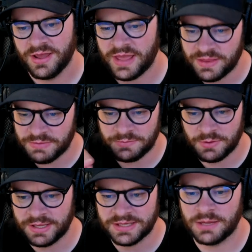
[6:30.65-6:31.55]
and then maybe
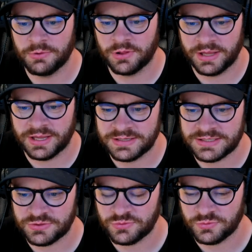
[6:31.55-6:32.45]
we can double click
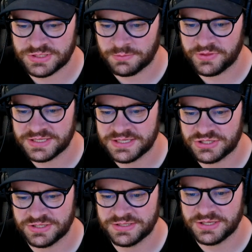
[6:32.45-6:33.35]
into some of the
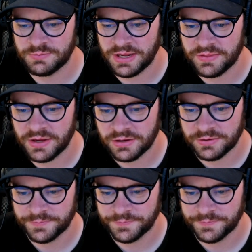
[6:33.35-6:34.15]
decisions that you made there.